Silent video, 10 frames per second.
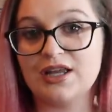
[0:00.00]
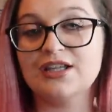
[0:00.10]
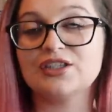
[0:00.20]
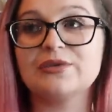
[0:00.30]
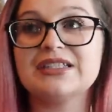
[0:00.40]

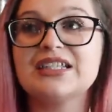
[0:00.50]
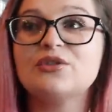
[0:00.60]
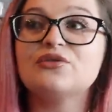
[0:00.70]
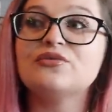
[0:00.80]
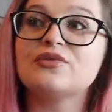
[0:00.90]
So instead
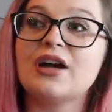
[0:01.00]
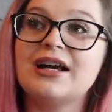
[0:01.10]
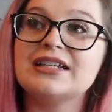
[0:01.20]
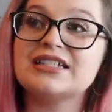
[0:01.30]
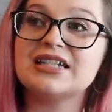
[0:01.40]
of
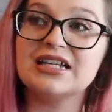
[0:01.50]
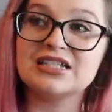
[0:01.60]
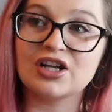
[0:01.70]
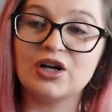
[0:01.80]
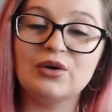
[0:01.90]
going to
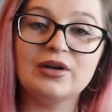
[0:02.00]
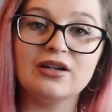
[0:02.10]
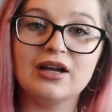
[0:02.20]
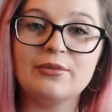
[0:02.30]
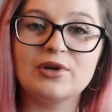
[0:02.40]
Tesco and
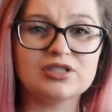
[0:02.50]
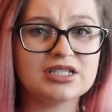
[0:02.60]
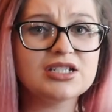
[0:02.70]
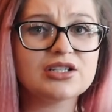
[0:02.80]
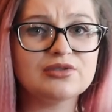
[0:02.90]
like, because
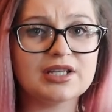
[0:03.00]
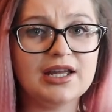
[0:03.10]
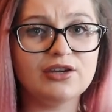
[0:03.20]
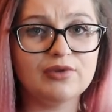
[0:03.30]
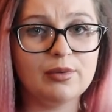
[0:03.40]
Tesco's are
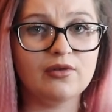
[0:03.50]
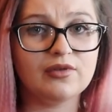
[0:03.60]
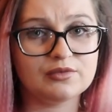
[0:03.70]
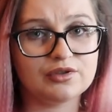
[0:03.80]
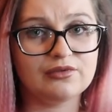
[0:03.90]
getting a rip off,
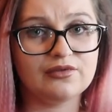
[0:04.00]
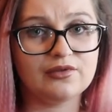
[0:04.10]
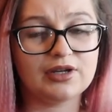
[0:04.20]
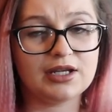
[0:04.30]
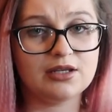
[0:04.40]
I'm sorry, for
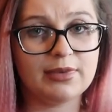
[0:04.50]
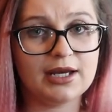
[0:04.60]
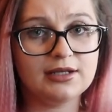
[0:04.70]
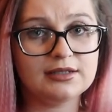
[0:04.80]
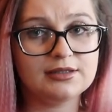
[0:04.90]

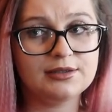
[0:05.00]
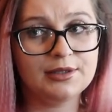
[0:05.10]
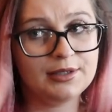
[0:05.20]
antibacs